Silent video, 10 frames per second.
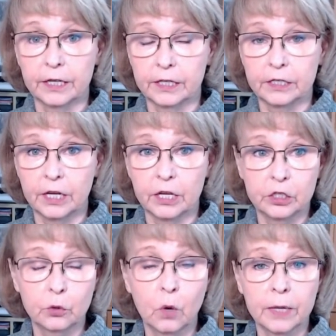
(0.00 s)
and
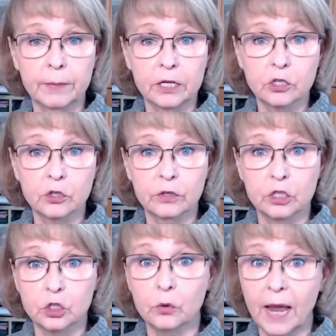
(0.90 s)
you want to make sure
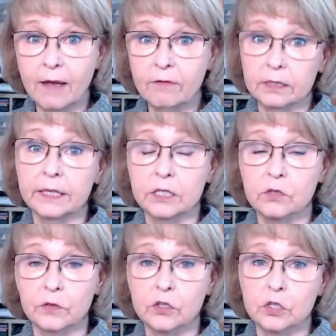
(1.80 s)
that you have the latest
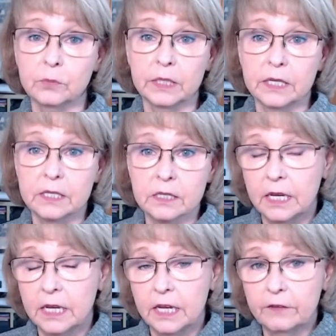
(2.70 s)
version, because
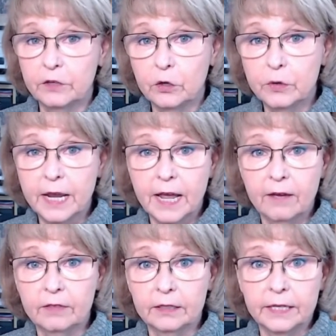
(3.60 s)
if you don't
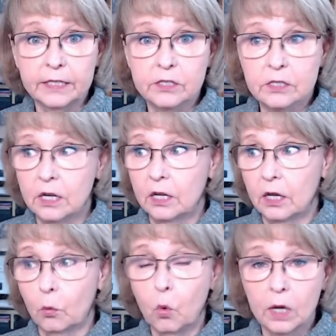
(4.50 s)
have the latest
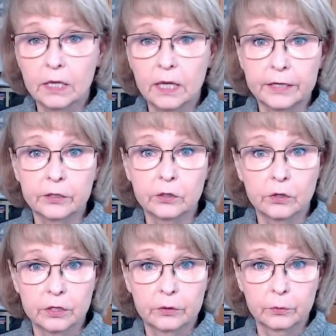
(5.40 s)
one-liner,
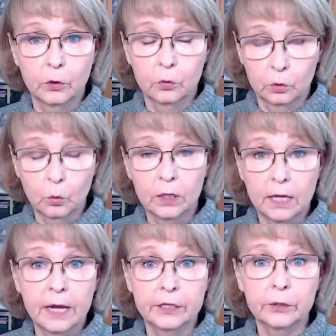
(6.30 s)
or
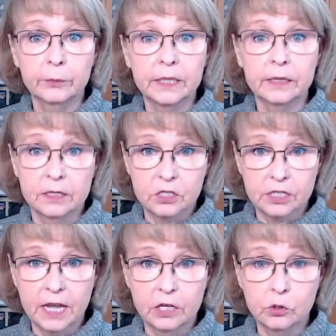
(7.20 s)
one-liner meaning the
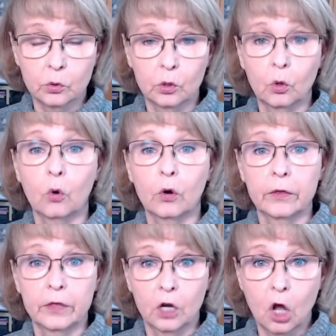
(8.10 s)
schedule or
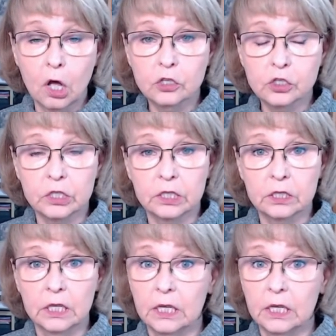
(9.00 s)
the call sheet,